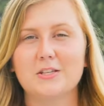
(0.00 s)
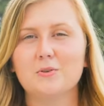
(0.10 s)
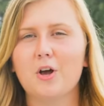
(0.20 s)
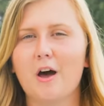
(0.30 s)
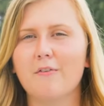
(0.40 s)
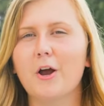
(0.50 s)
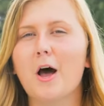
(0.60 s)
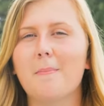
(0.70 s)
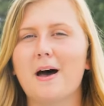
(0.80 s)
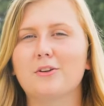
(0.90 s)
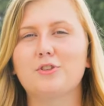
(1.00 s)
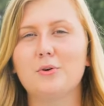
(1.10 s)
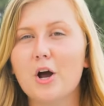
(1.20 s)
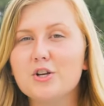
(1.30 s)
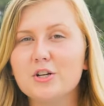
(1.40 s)
This will cover about
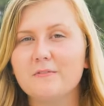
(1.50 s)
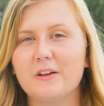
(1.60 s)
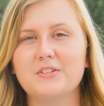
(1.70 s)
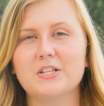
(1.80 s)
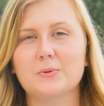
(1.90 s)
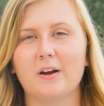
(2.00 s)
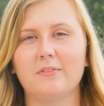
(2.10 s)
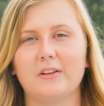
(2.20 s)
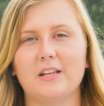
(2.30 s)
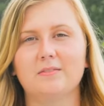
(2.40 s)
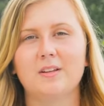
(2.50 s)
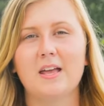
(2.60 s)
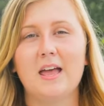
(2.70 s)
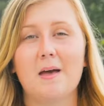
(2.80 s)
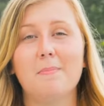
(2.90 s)
250 square feet,
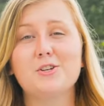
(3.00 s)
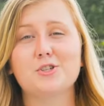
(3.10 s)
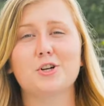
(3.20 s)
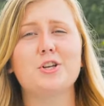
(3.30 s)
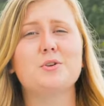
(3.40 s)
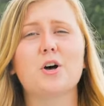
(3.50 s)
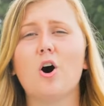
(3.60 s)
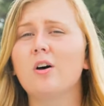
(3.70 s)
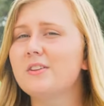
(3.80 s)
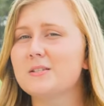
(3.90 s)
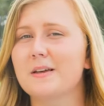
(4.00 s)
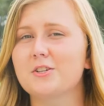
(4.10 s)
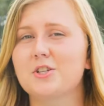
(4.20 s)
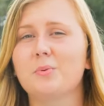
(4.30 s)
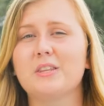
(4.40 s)
and be sure to use all of this
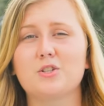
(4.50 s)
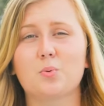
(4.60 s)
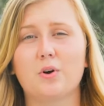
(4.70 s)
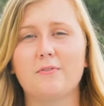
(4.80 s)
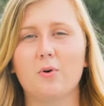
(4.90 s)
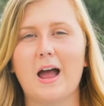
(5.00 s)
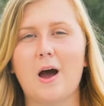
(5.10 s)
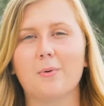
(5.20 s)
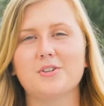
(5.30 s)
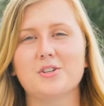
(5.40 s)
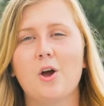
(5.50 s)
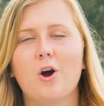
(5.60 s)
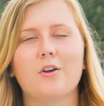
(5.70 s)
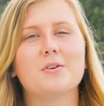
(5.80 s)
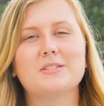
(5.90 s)
mixture within 24 hours
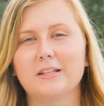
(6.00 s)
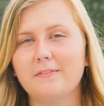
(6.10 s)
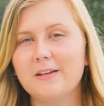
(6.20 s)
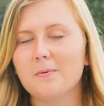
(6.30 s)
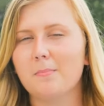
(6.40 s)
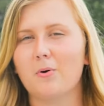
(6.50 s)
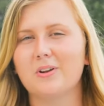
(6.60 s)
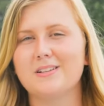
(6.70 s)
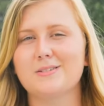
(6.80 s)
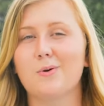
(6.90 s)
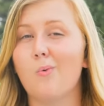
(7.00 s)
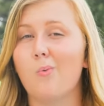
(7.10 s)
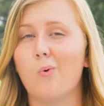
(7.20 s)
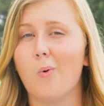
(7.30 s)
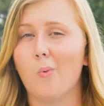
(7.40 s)
or those living components
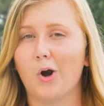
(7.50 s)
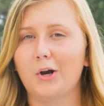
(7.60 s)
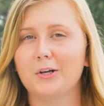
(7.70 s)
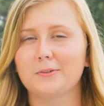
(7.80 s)
won't work.